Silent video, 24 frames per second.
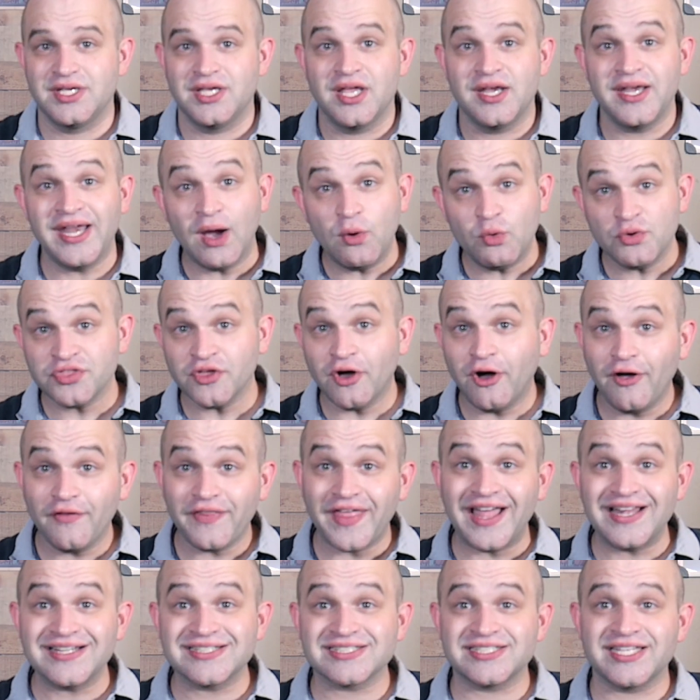Now with all
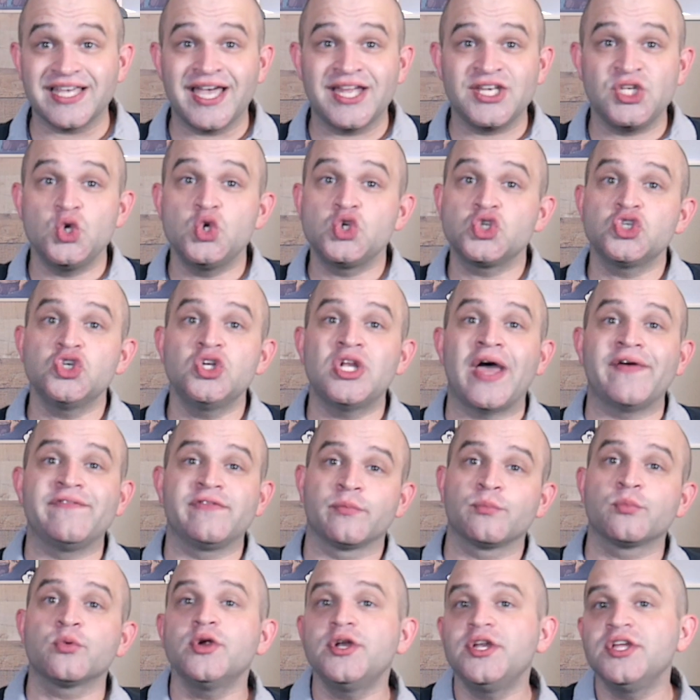that said, you should have a
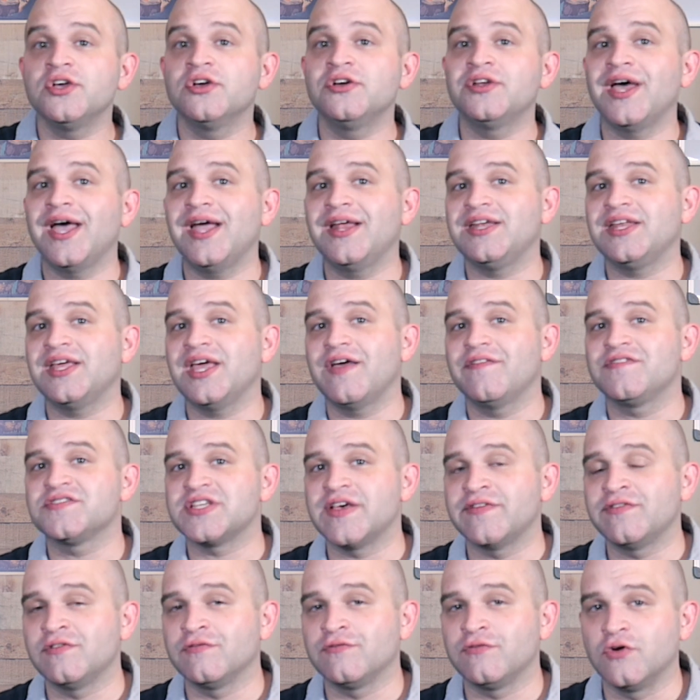pretty good idea if
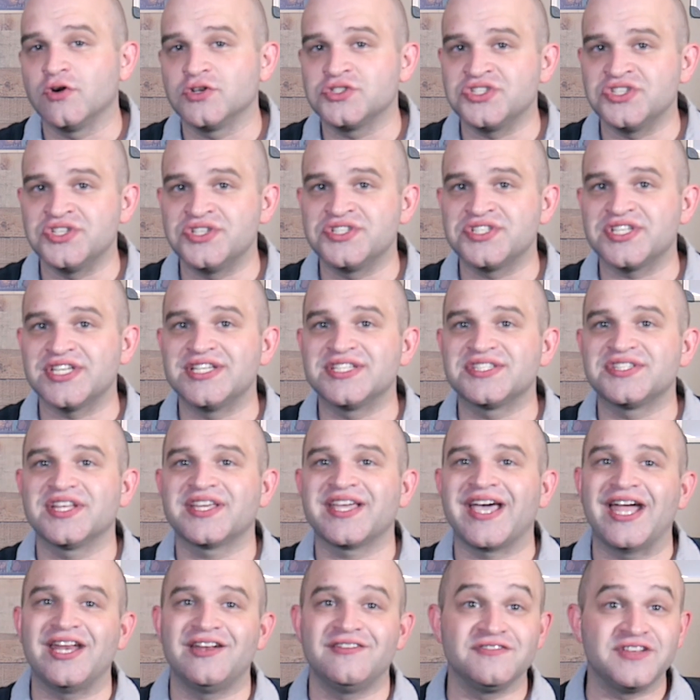Seven Fortunes is the
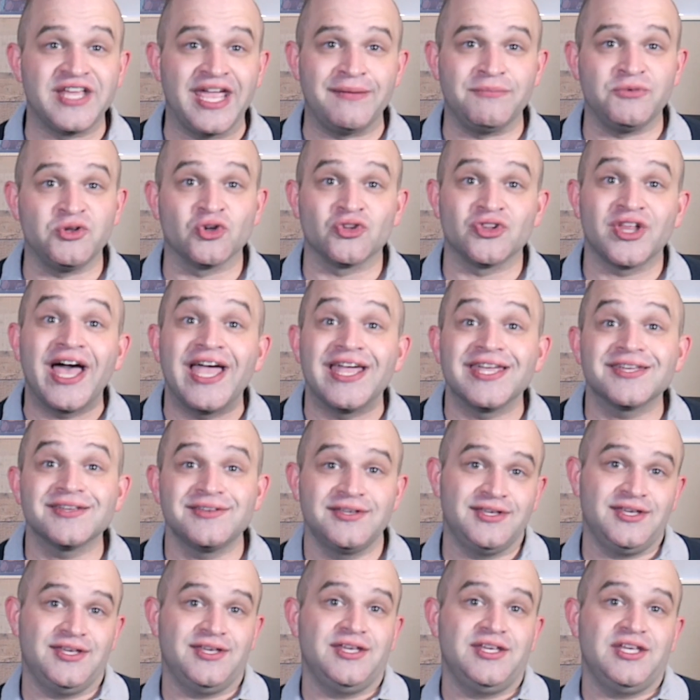kind of game you'll like.
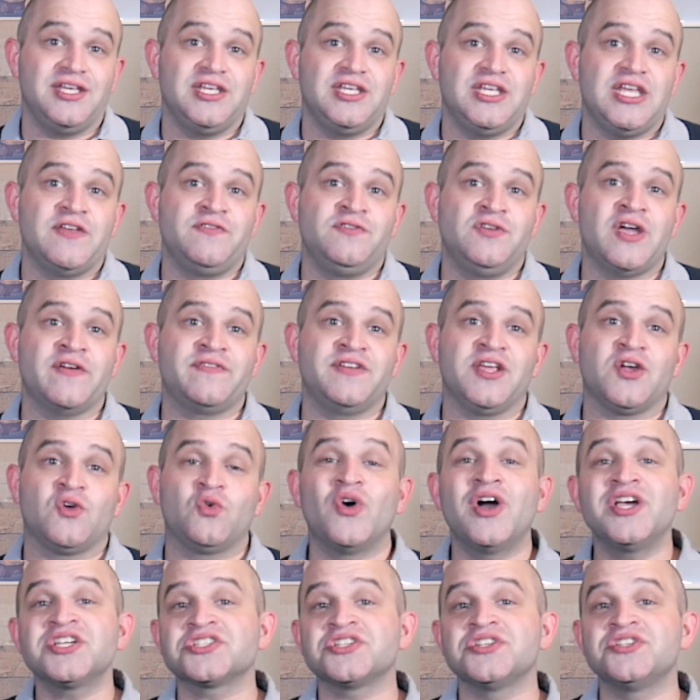If you have any
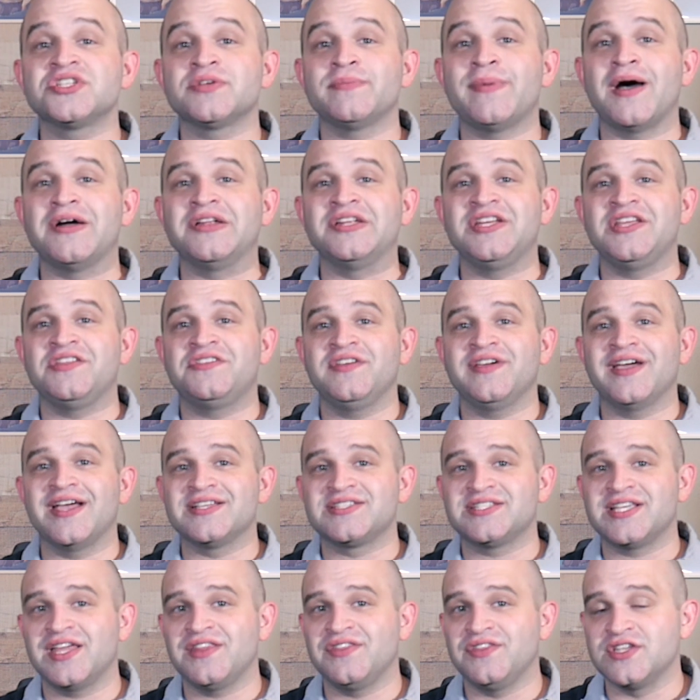questions about anything I
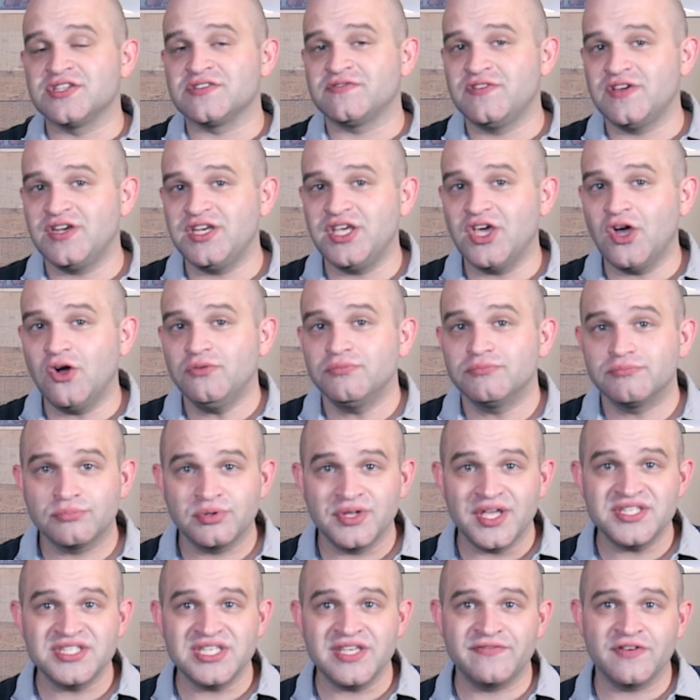said in this video,
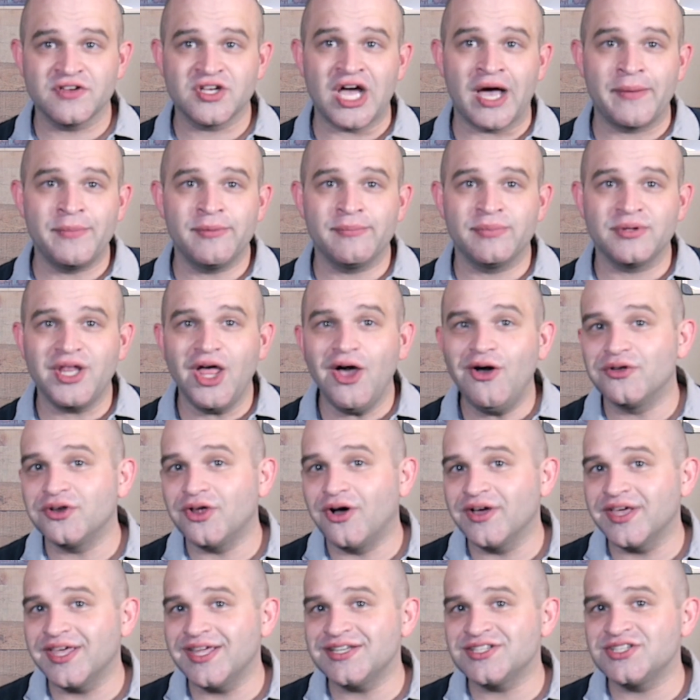please leave a comment below and
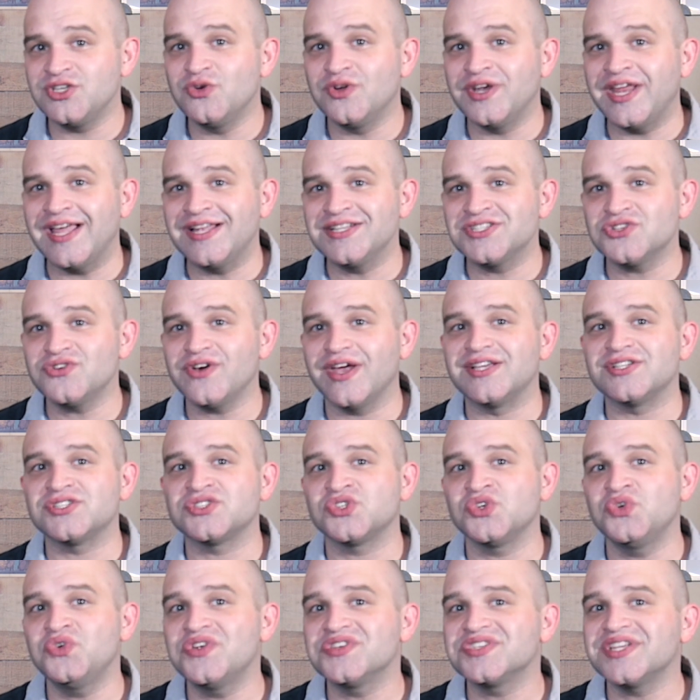I'll get you an answer as
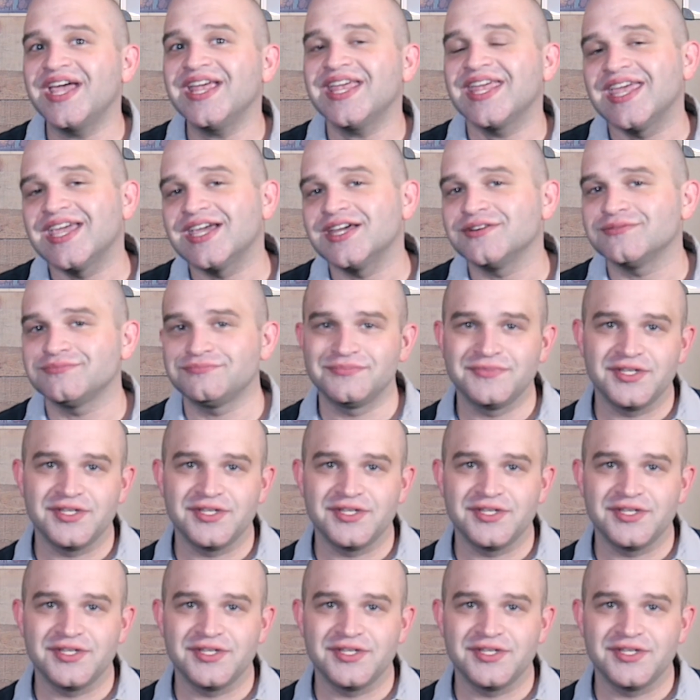soon as I can.